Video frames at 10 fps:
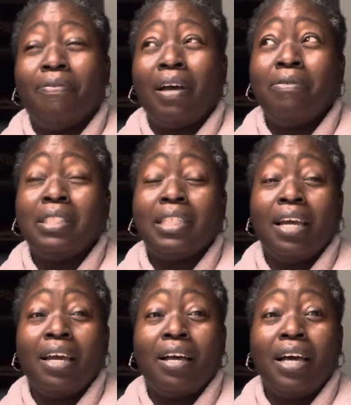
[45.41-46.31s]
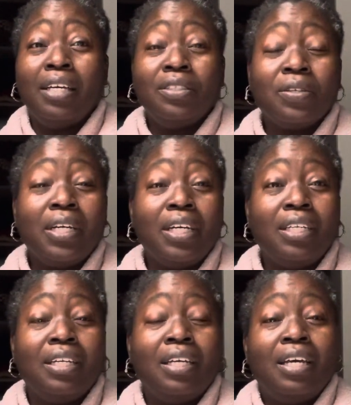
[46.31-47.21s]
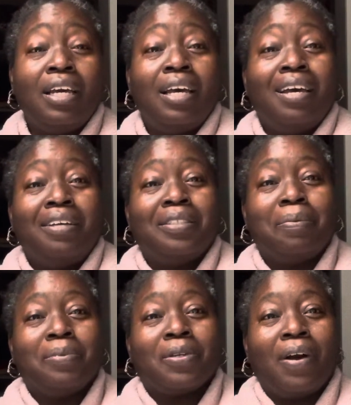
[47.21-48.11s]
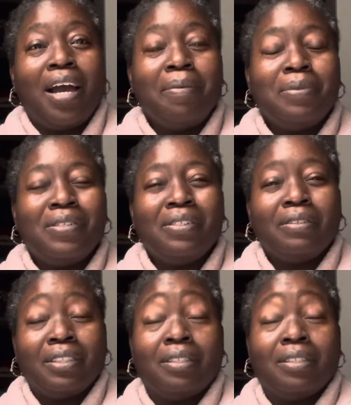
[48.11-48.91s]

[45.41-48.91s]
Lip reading: I would say, 100 subscribers.